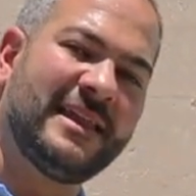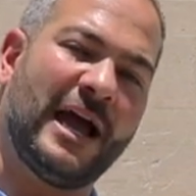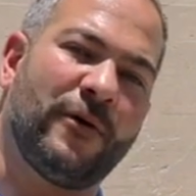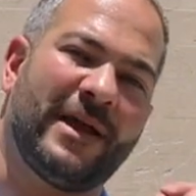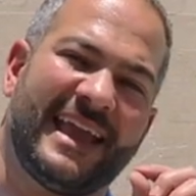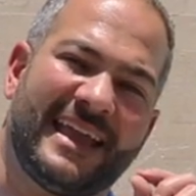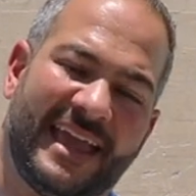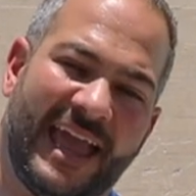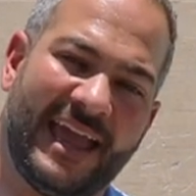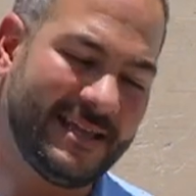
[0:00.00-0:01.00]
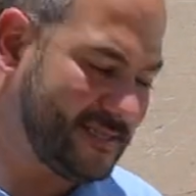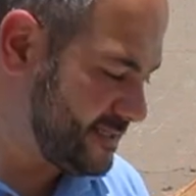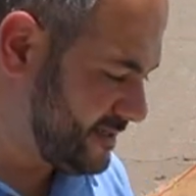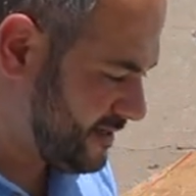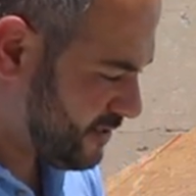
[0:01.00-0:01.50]
Now, in
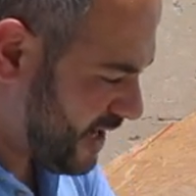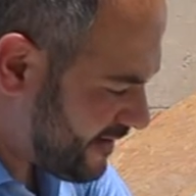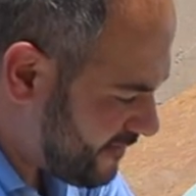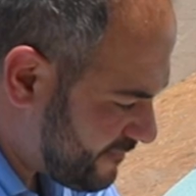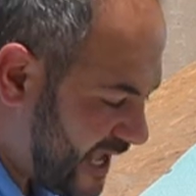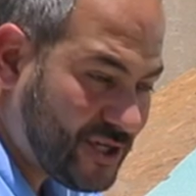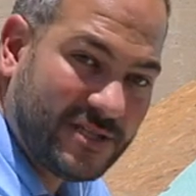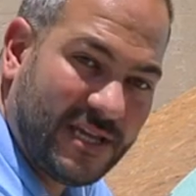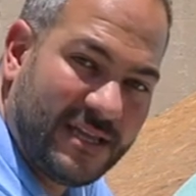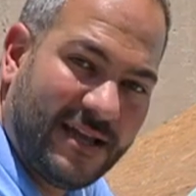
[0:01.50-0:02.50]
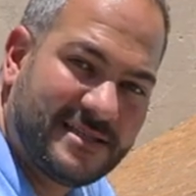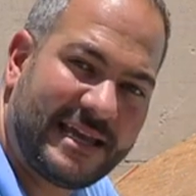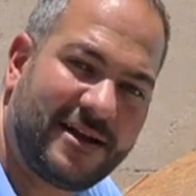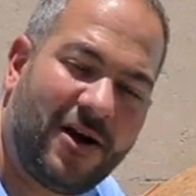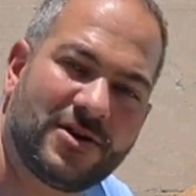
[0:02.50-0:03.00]
case you have a flashing detail
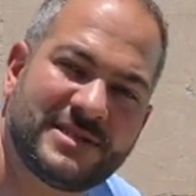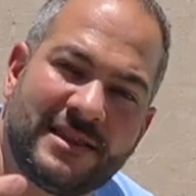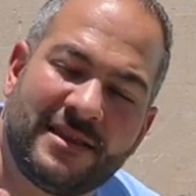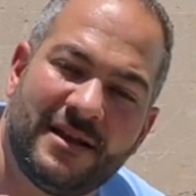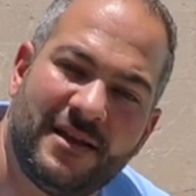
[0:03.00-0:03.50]
like ours and